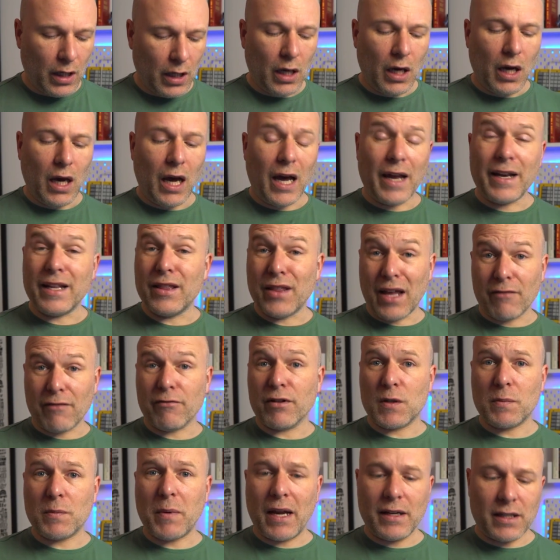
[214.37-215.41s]
and in that
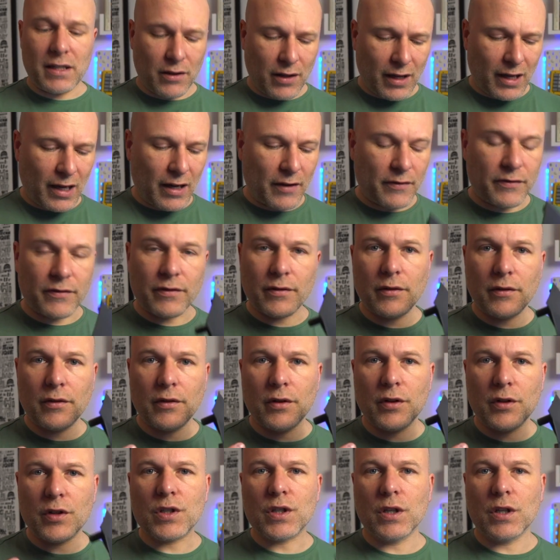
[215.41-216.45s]
respect they have
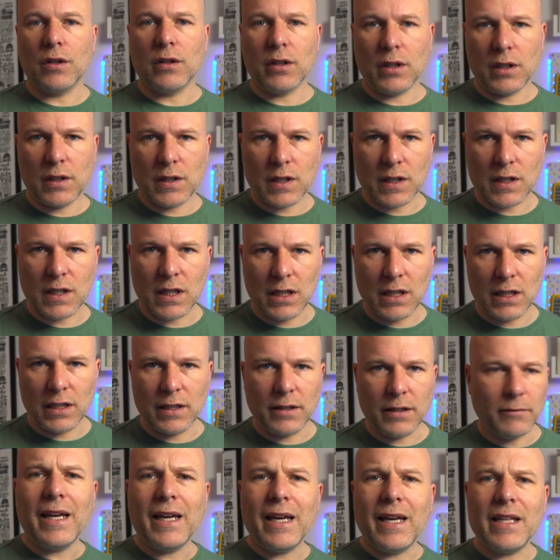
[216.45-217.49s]
certainly succeeded.
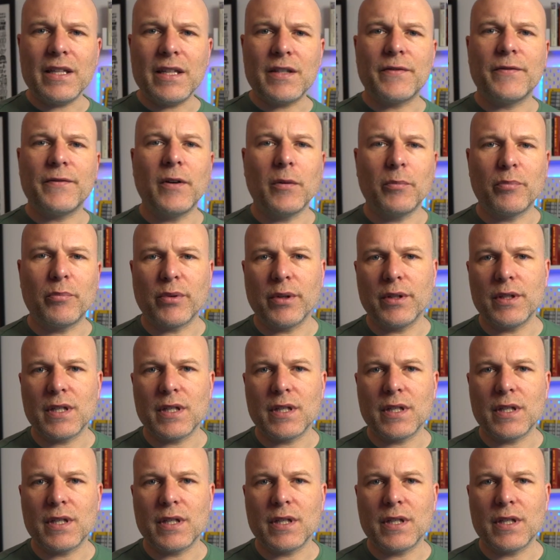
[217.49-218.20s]
Its footprint